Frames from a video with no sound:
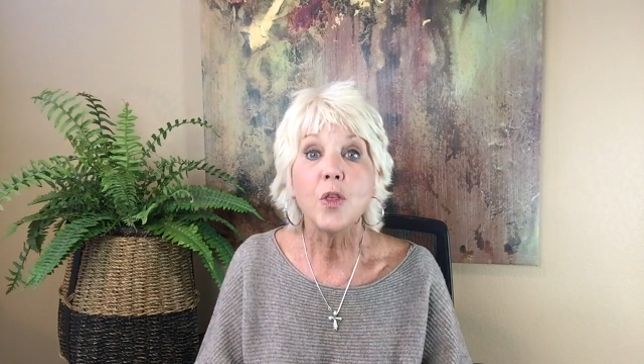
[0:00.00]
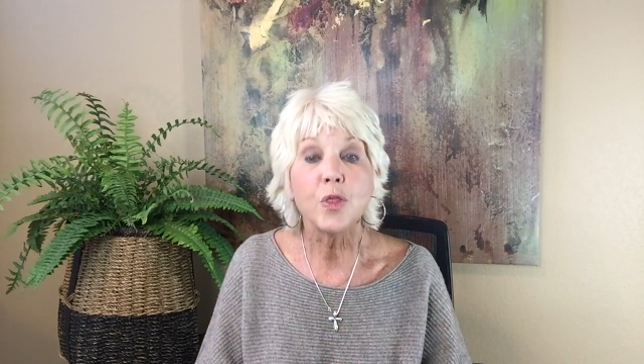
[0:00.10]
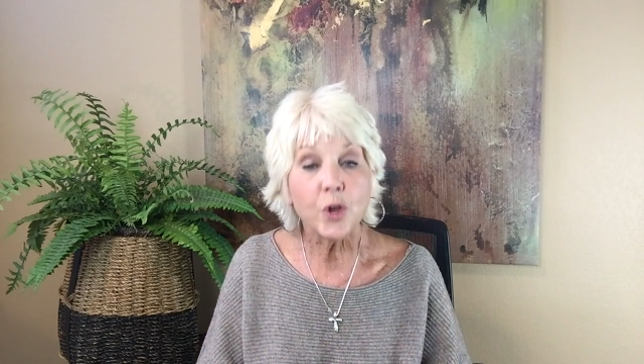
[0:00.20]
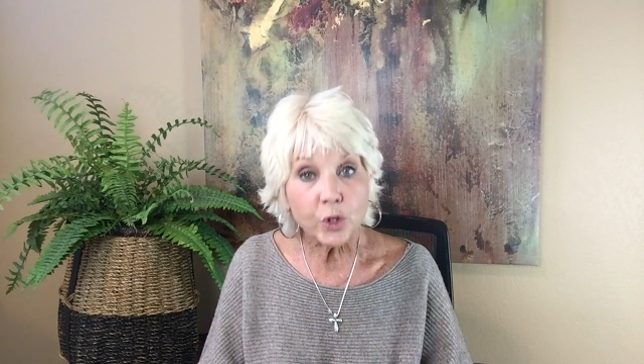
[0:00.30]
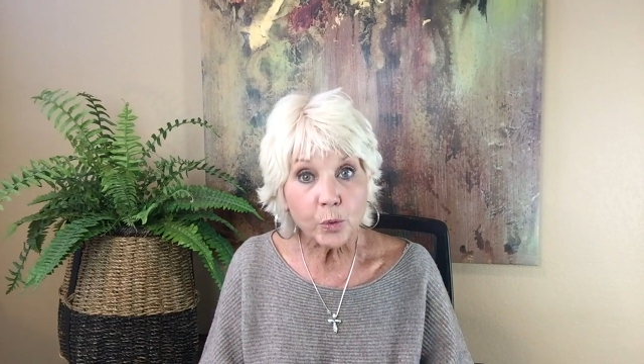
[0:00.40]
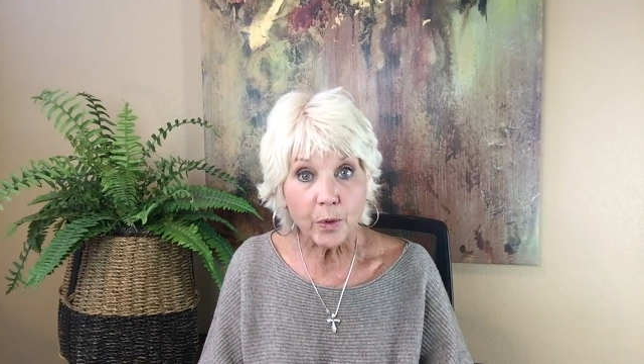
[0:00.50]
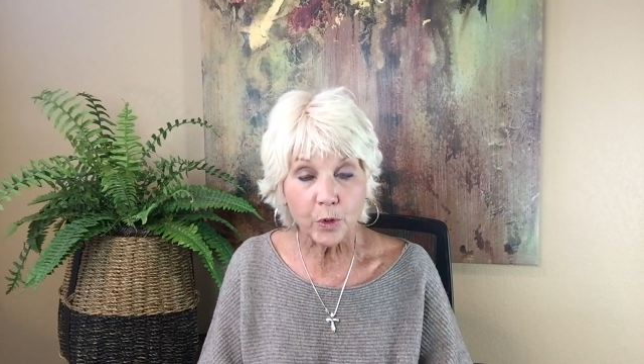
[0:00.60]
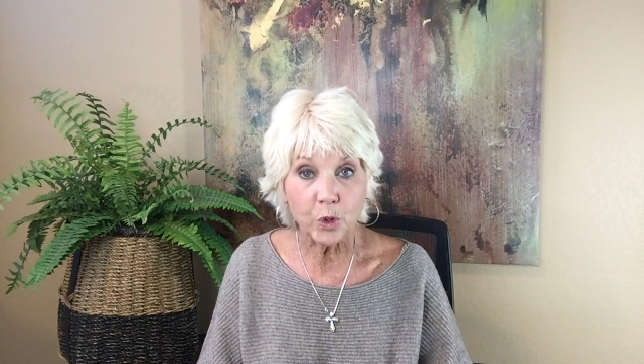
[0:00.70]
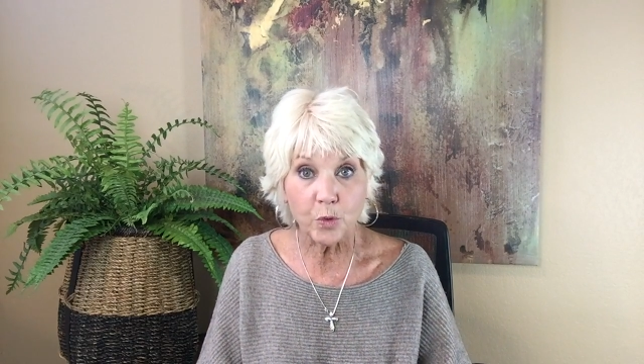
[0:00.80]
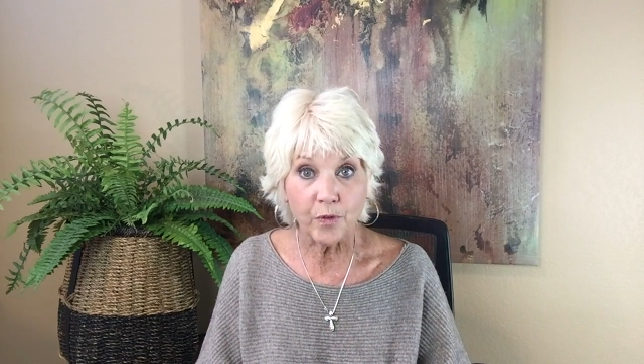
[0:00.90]
those with
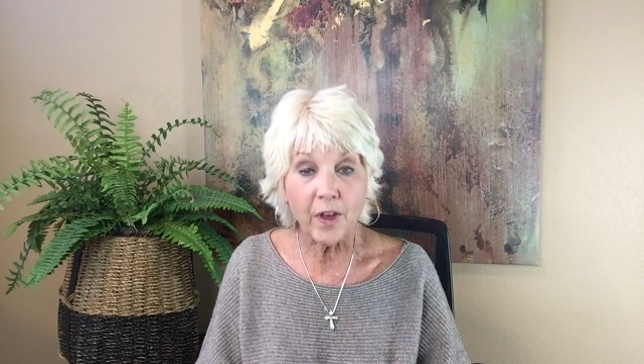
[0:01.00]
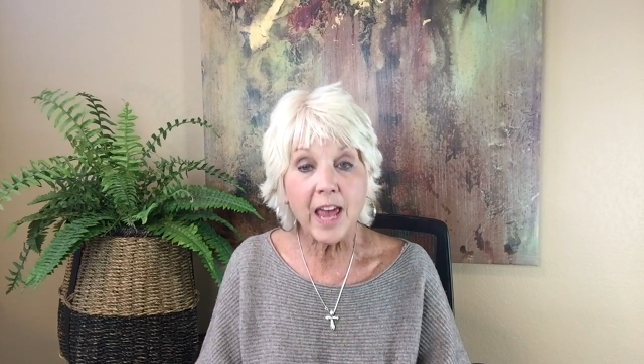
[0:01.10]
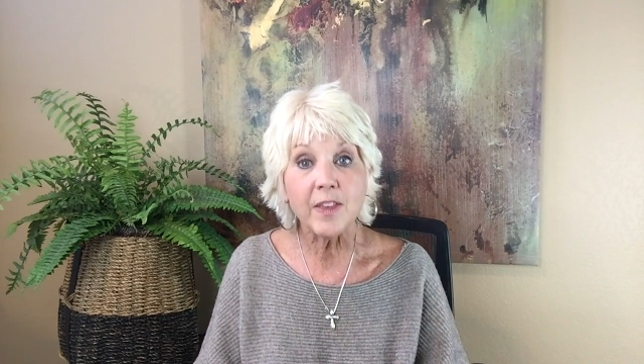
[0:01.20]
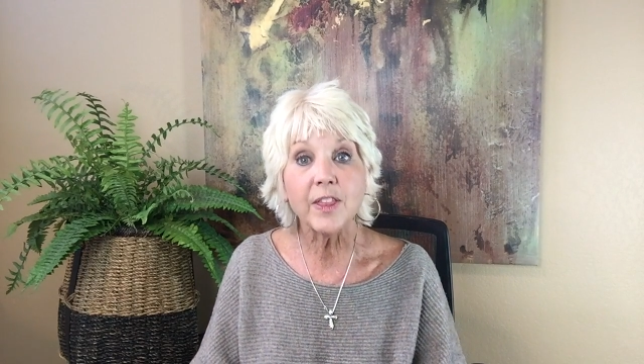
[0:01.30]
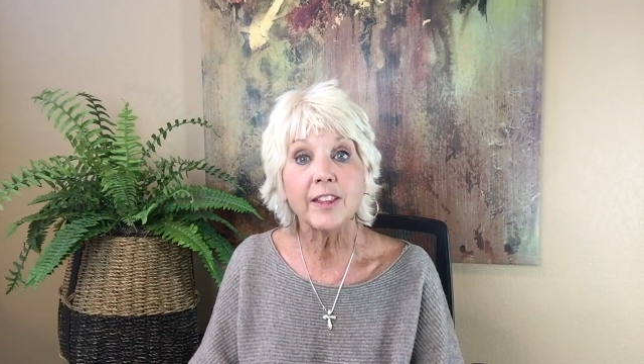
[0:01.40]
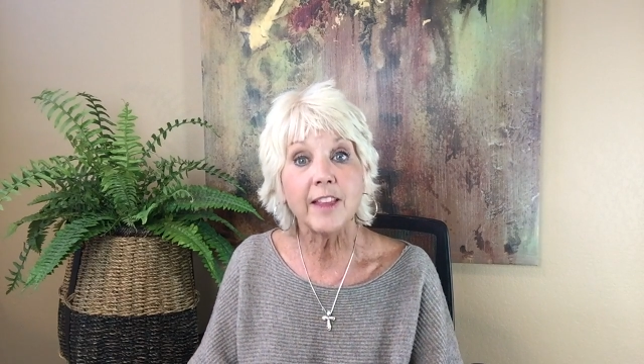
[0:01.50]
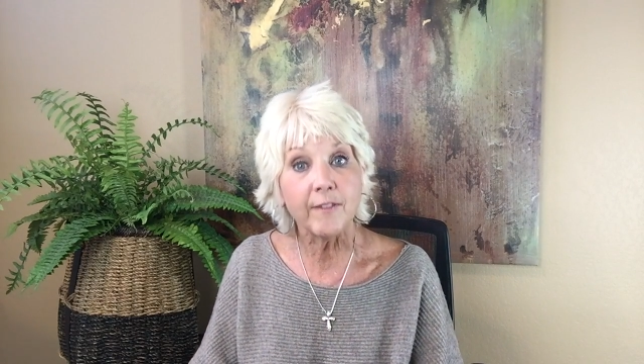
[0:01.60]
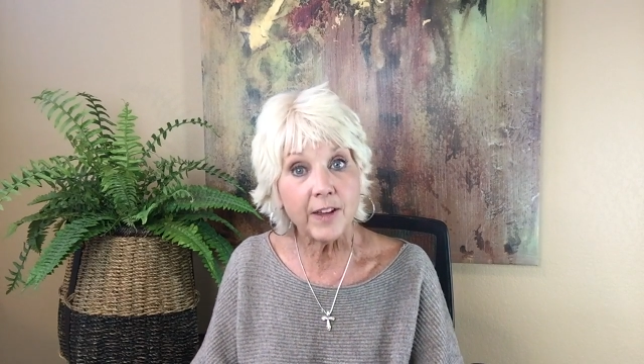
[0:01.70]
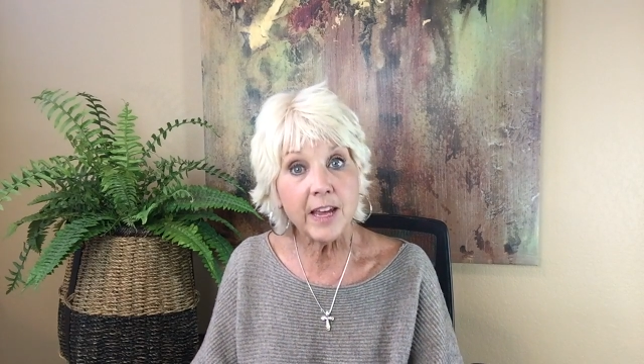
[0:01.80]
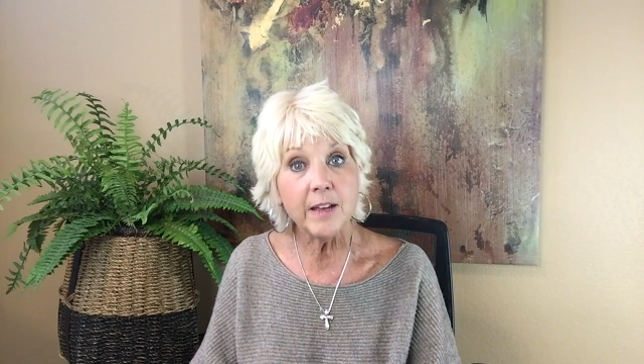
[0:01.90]
true faith love
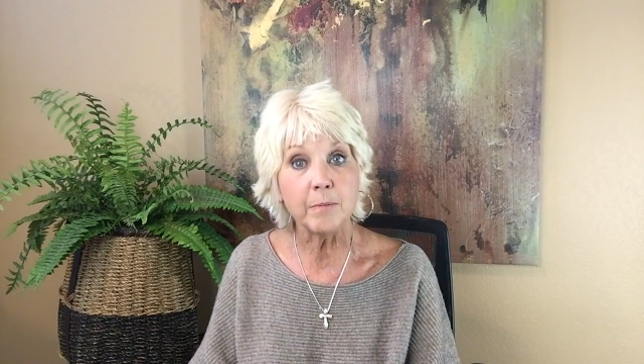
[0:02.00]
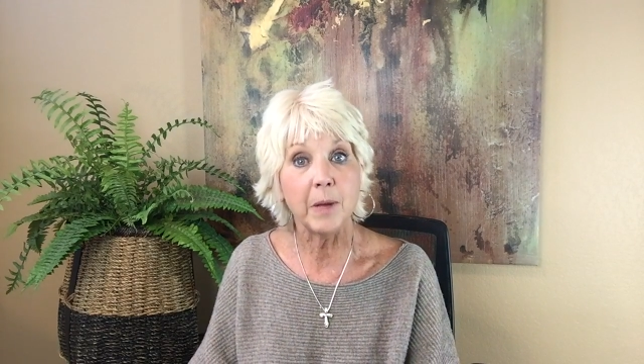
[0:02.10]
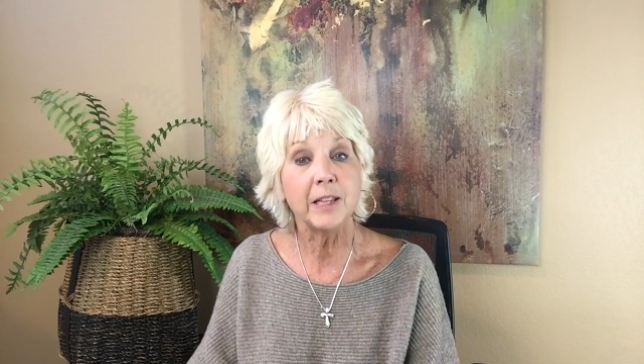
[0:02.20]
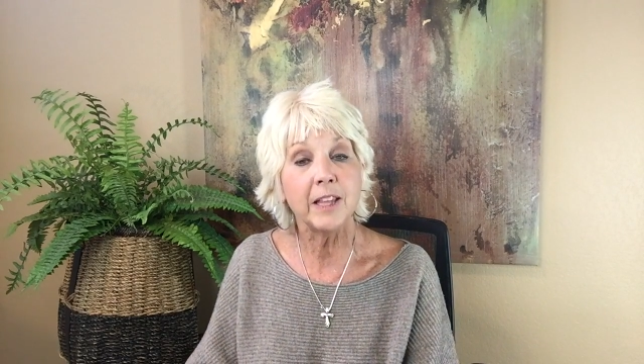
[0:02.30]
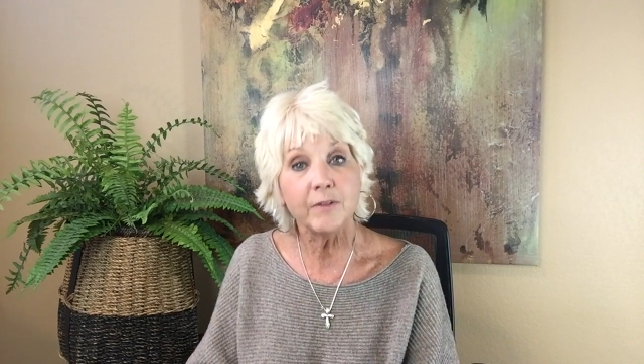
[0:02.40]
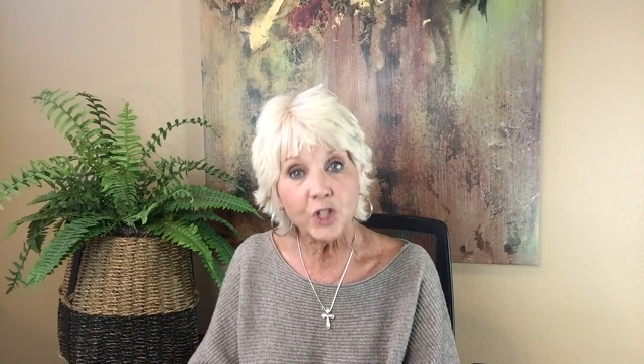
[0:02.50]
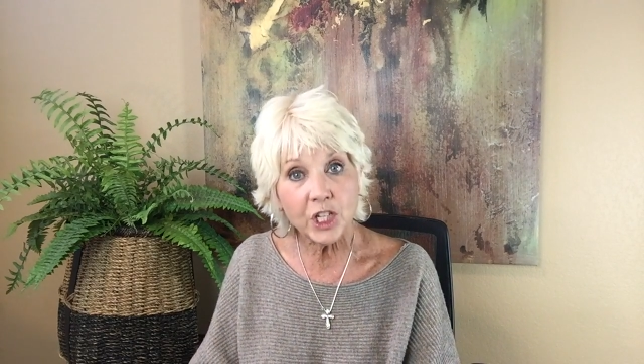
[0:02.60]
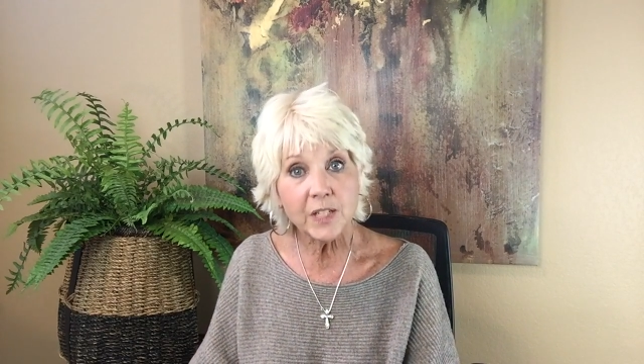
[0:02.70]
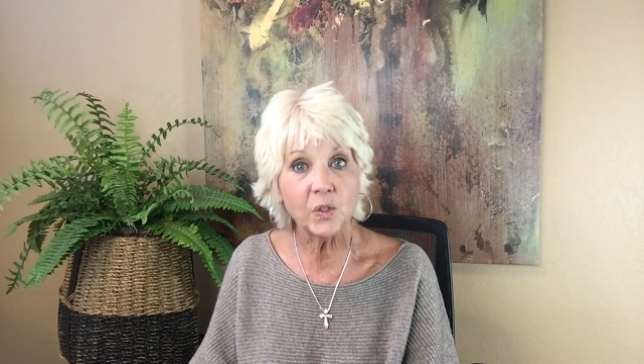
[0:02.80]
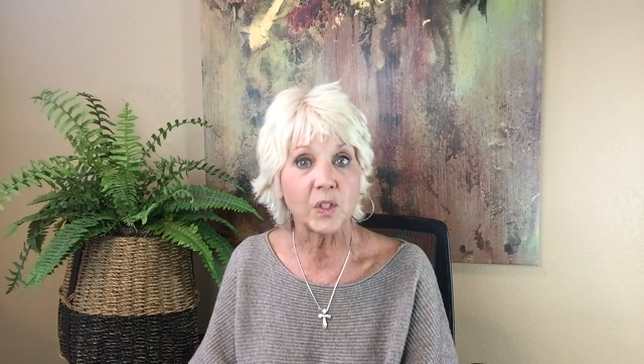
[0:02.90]
him, love
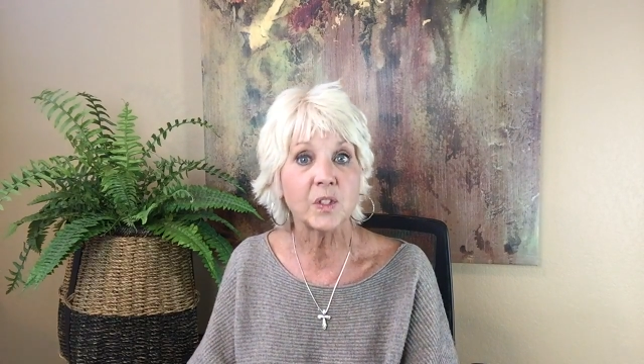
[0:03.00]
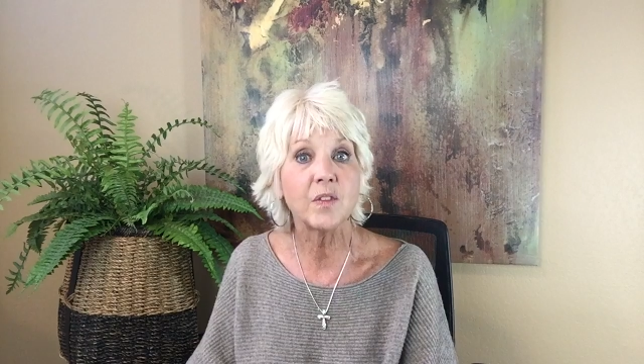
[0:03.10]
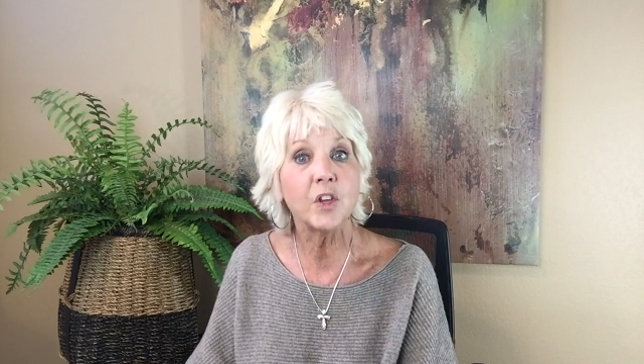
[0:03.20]
Jesus.